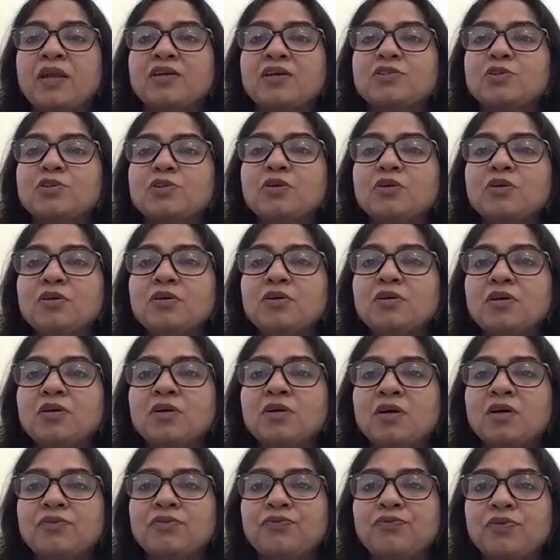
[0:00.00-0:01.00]

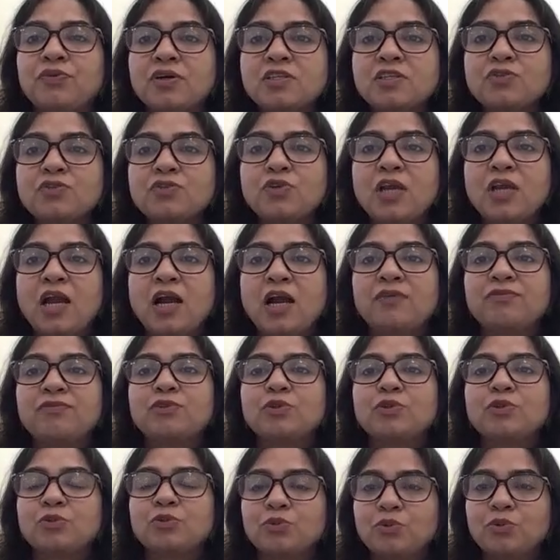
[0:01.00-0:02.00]
So first we
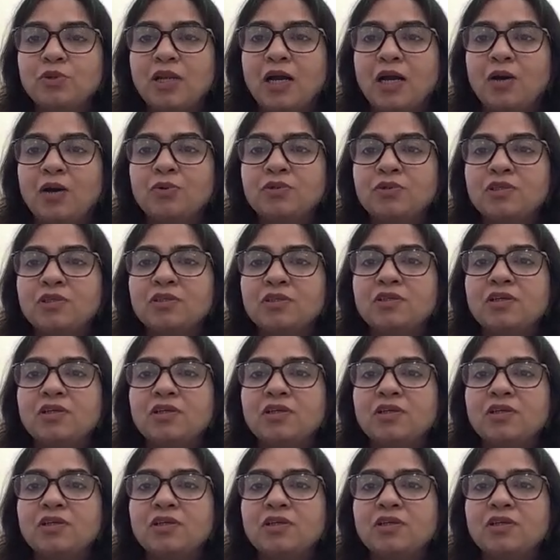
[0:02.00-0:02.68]
have to rule out